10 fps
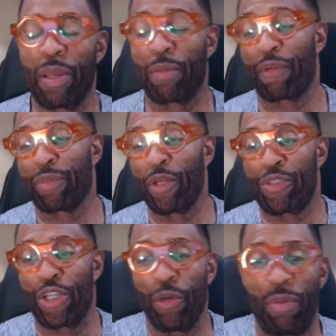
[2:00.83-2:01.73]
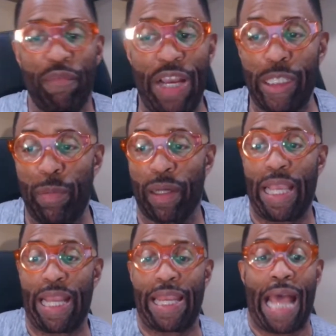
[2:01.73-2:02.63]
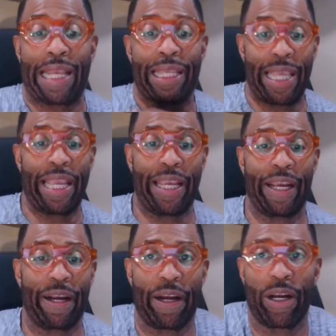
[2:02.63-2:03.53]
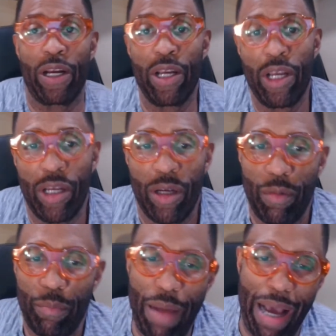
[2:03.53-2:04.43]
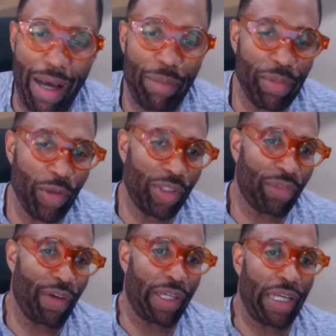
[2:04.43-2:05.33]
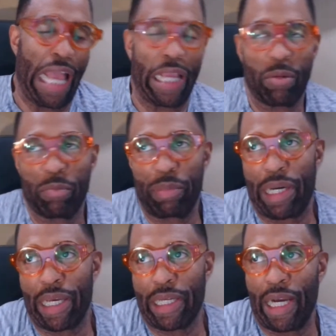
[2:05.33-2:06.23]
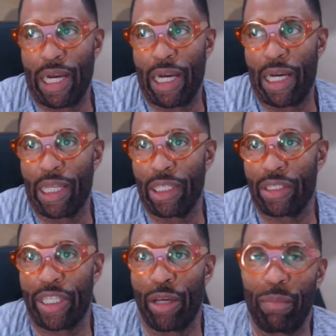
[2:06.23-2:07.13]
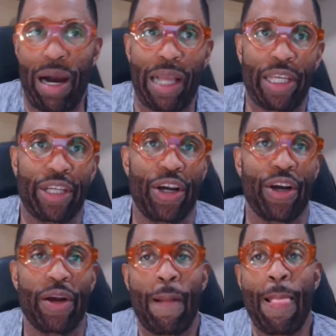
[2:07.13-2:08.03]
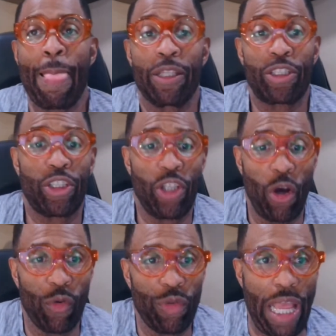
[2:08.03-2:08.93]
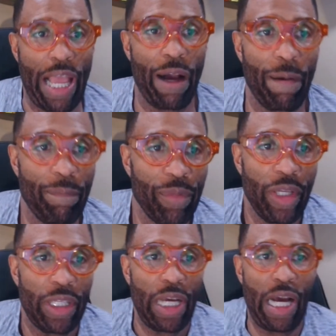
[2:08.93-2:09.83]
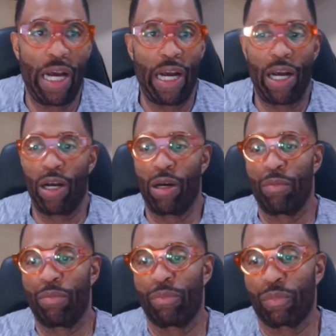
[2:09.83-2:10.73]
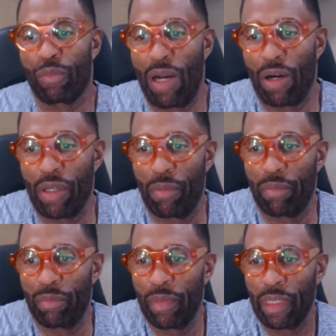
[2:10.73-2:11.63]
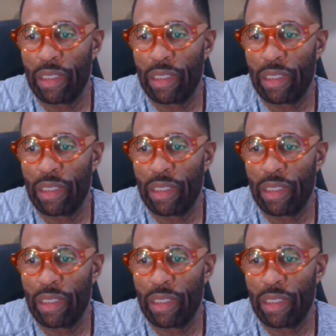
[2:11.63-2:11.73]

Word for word: people from YouTube and Facebook cannot hear my music for tonight, but uh, let's give Molly and her slow down. Um, welcome,